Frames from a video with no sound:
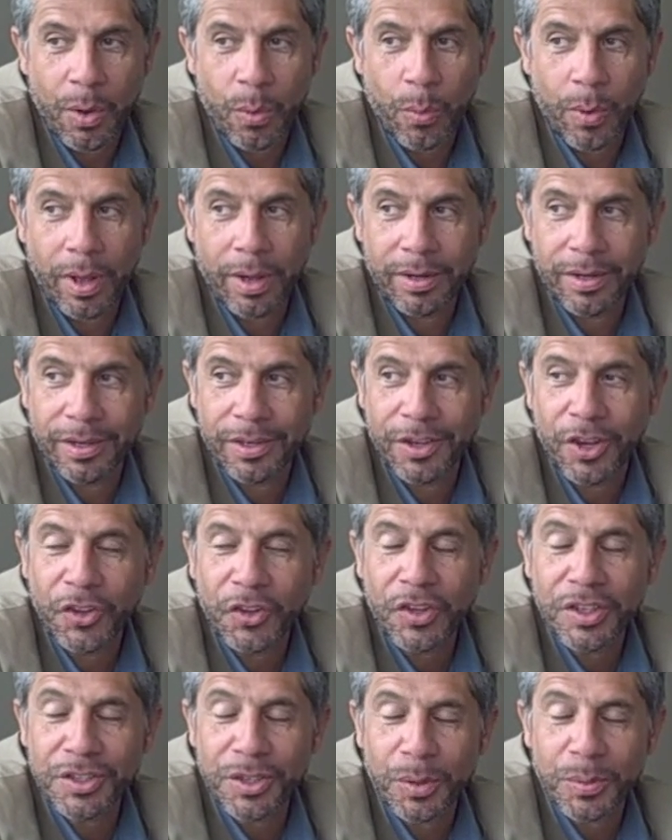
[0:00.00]
Well,
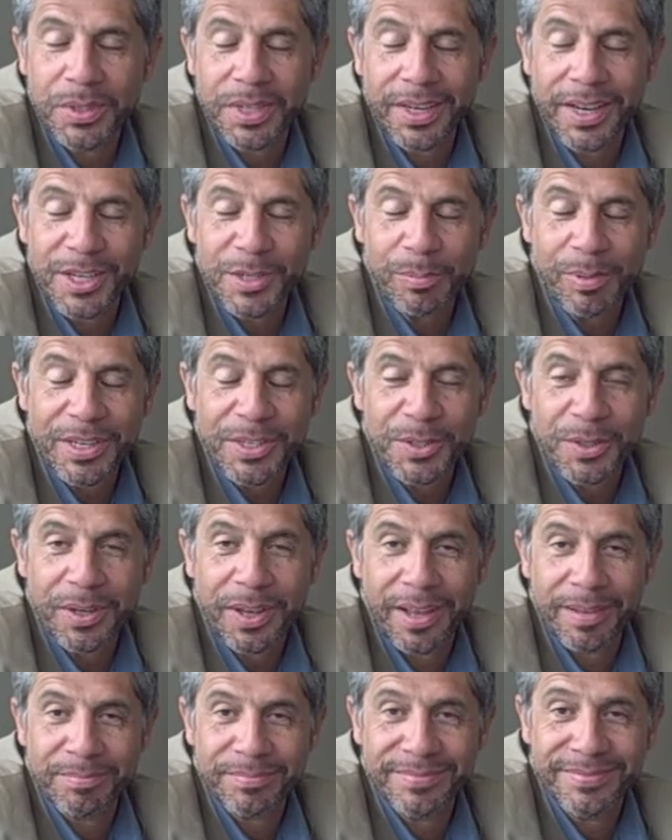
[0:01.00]
London is always a nice place to
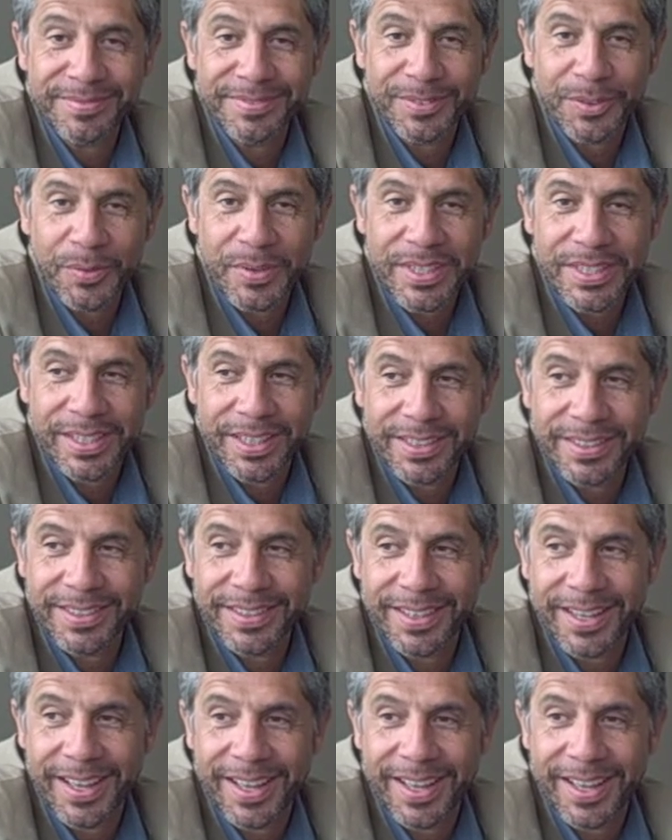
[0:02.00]
come to visit.